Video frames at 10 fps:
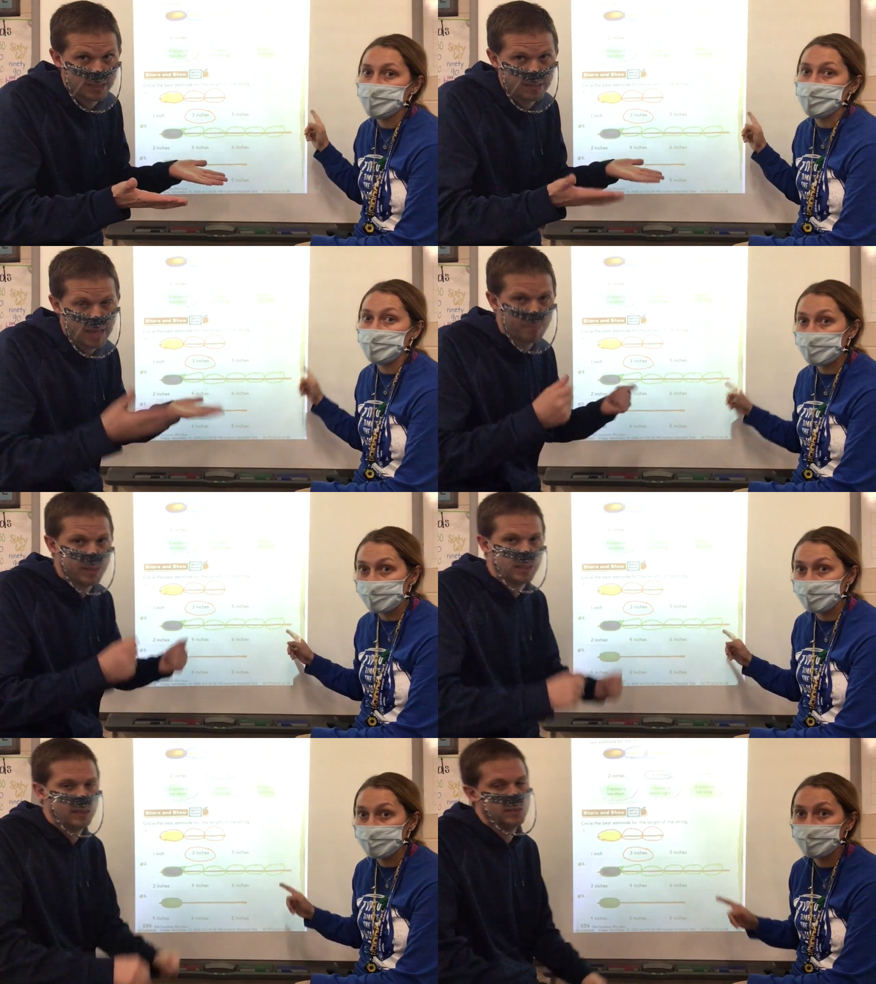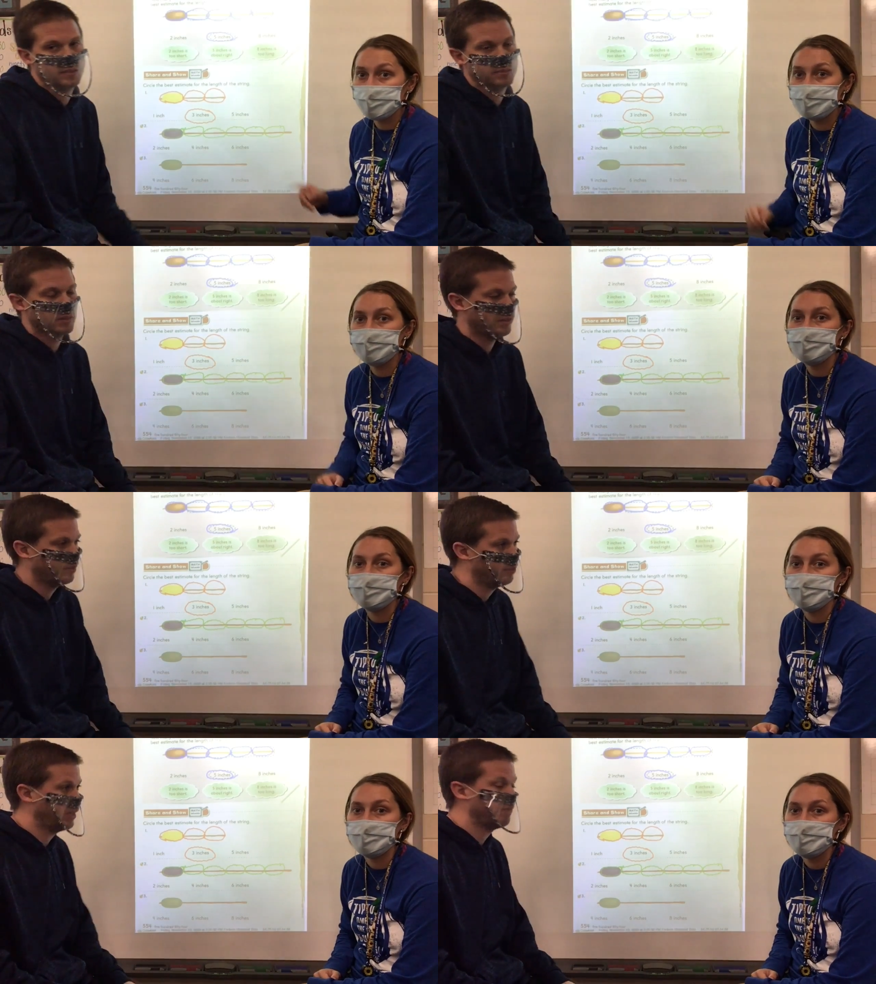Speaker 1: exactly that right. many inches.
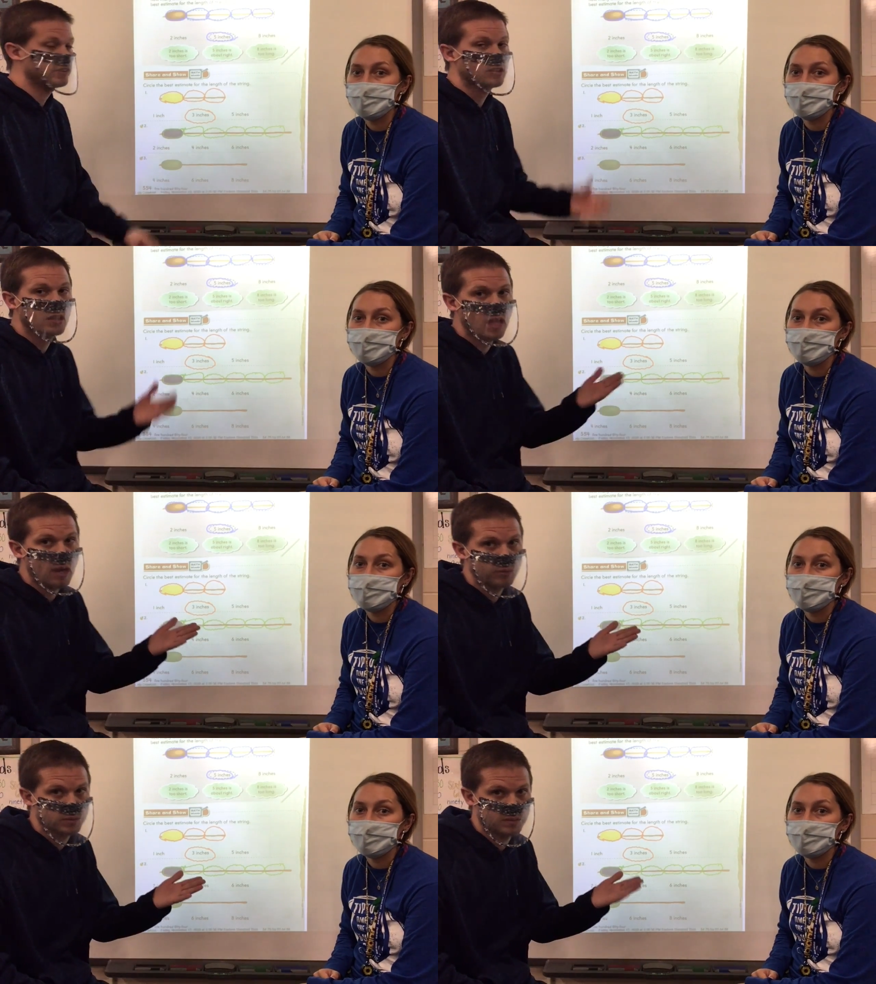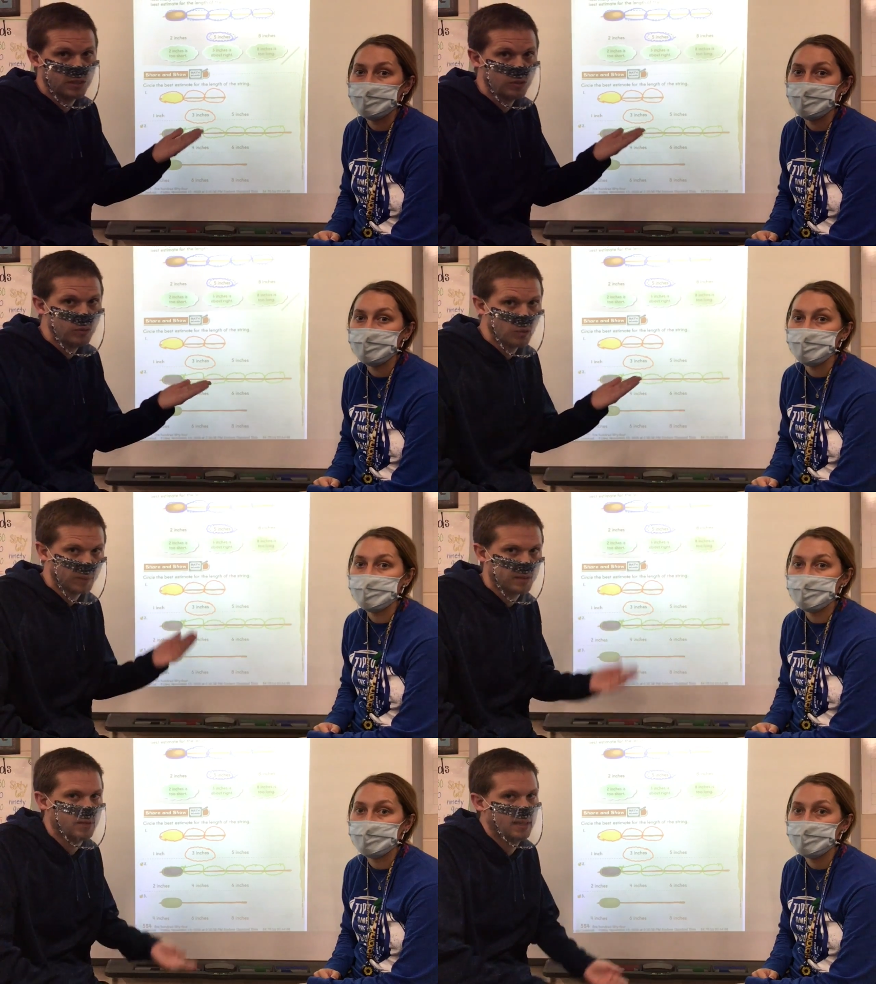But if it's close, then you know
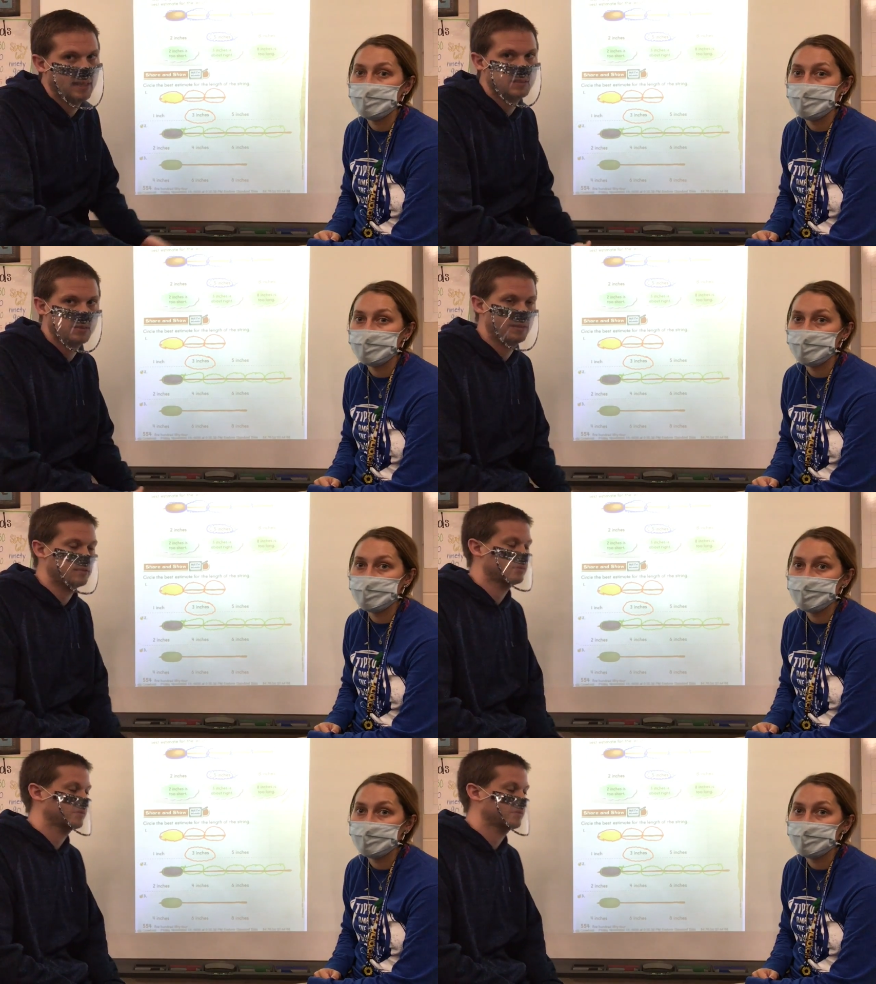what the right answer is.